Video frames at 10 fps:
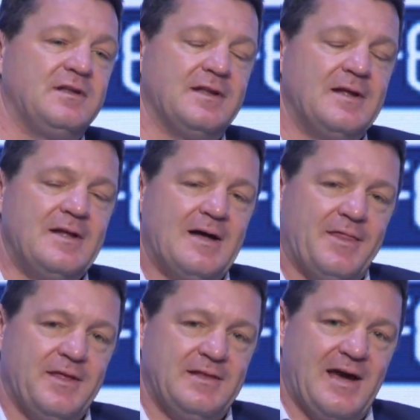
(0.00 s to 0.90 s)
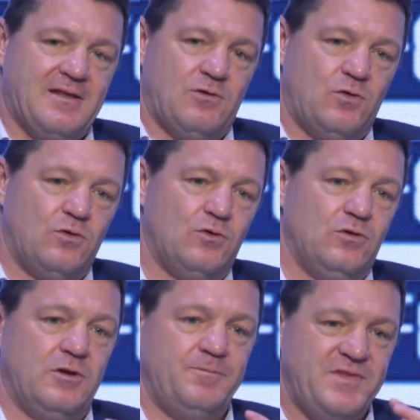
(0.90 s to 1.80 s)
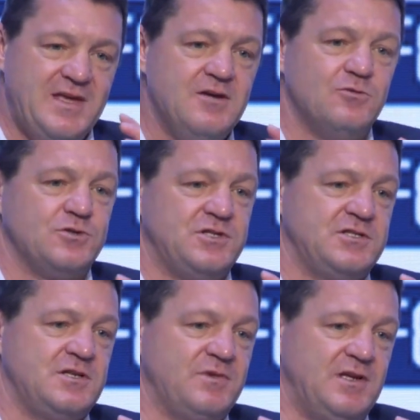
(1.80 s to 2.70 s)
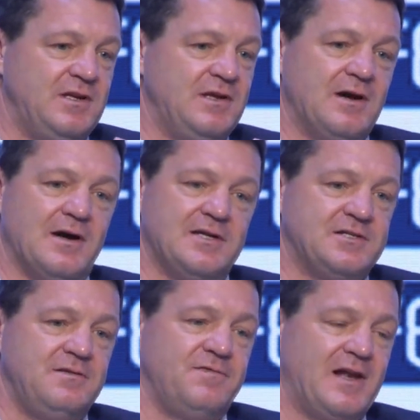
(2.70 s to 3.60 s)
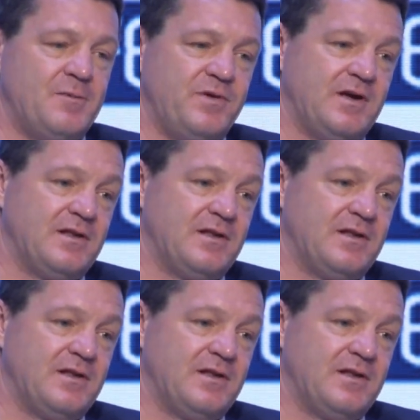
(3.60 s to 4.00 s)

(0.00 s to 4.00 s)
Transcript: And I think that whole ecosystem in India is developing,